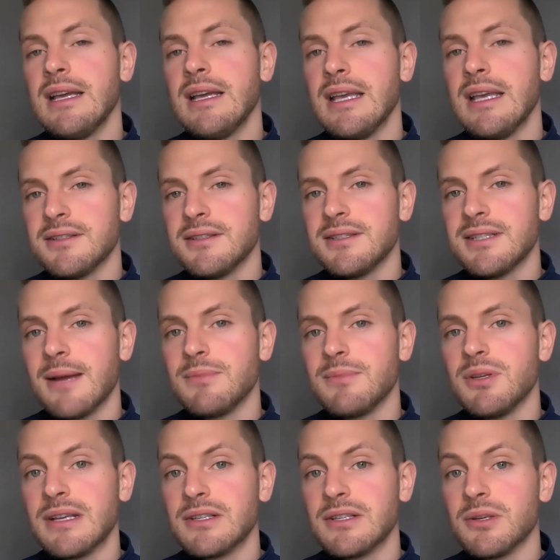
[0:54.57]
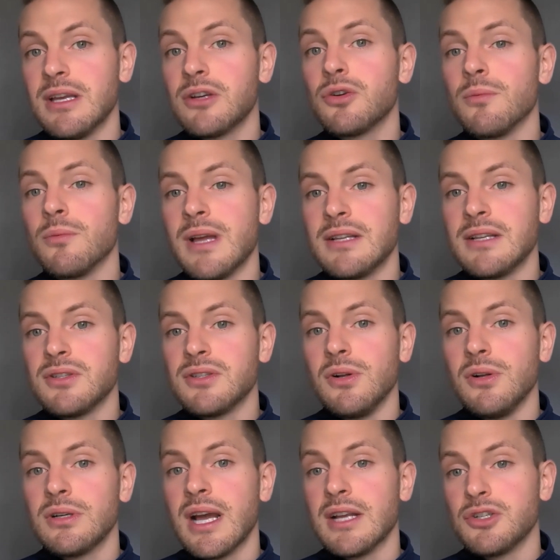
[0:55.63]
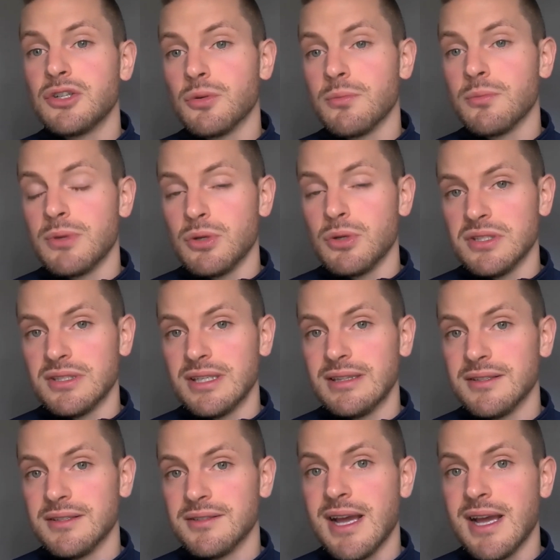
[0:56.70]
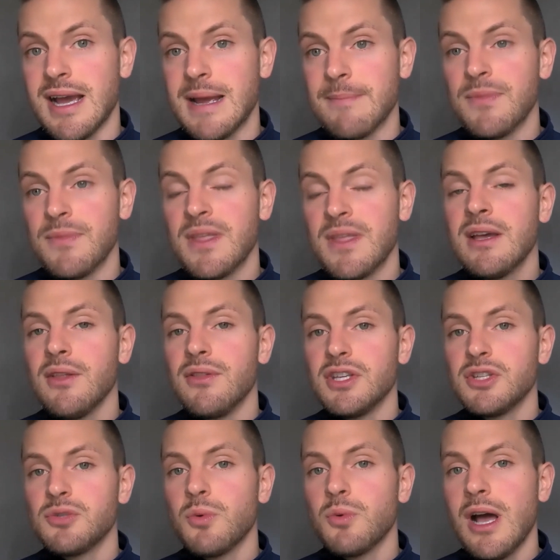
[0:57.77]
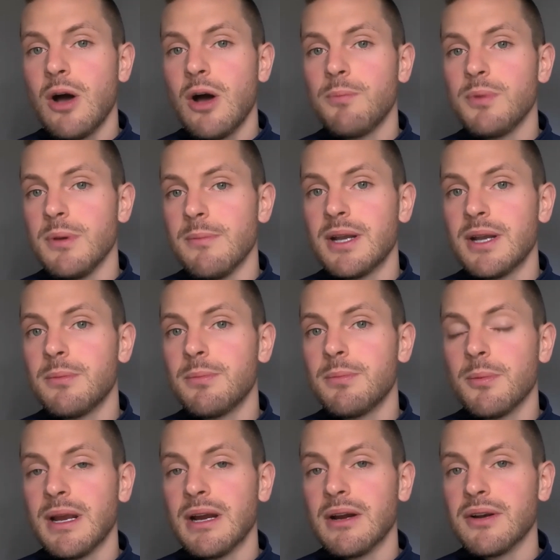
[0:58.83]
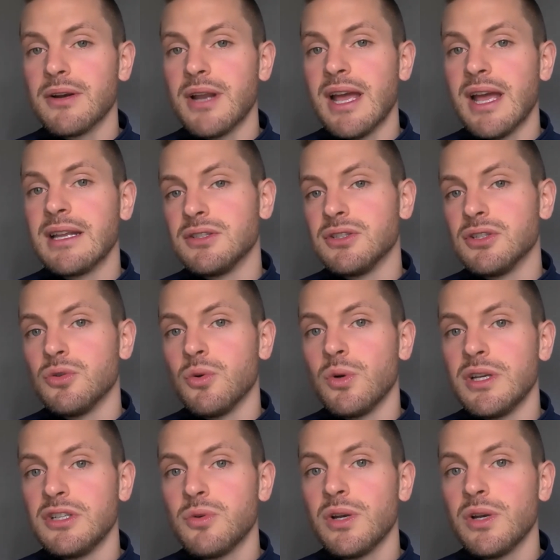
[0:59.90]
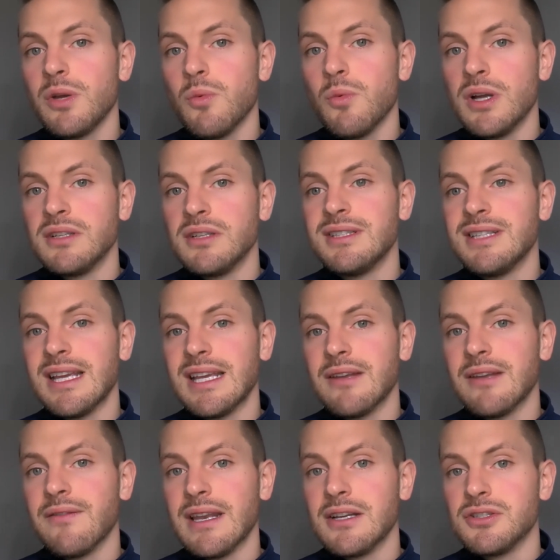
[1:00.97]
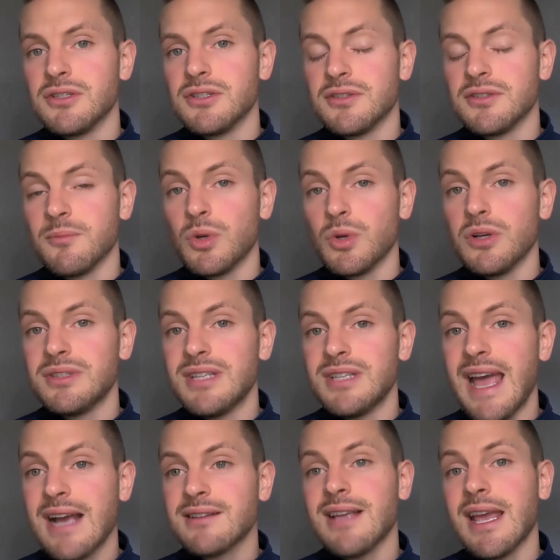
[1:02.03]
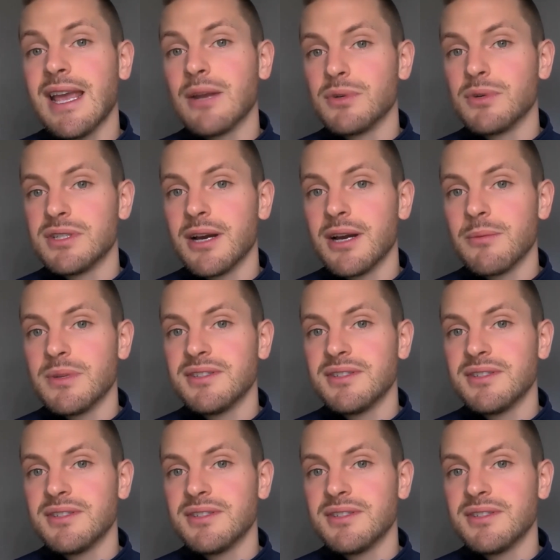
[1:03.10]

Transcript: is it time to make some incremental contributions at this time? This will help you be better prepared heading into 2021 to take advantage of some real tax and retirement